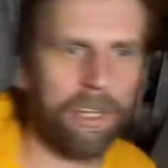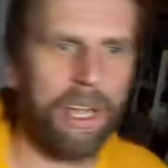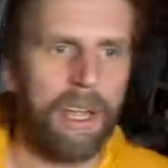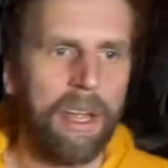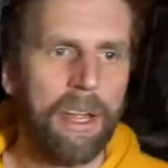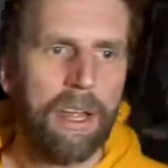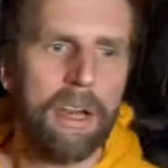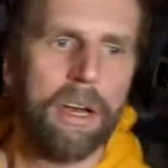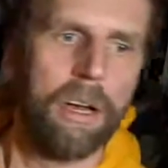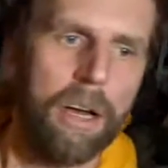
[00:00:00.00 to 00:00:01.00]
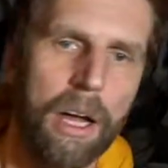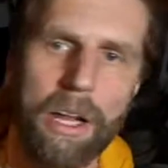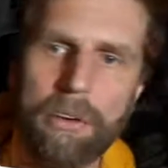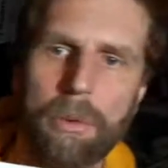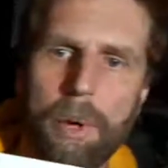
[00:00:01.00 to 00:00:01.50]
wasn't I?
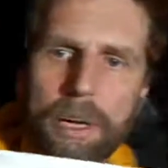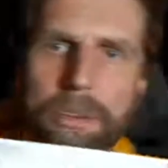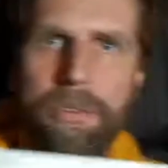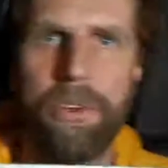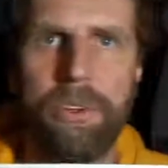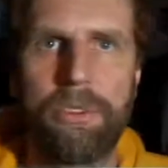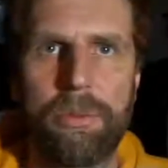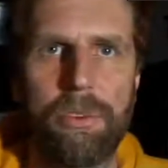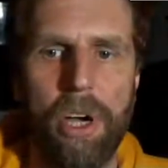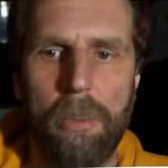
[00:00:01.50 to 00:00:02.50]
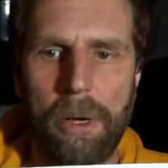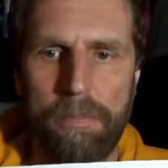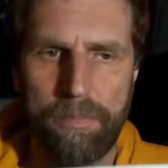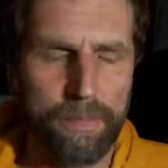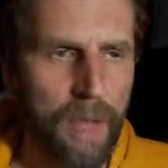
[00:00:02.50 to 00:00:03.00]
A little reminder, if you're a
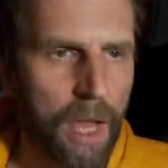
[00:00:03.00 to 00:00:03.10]
subscriber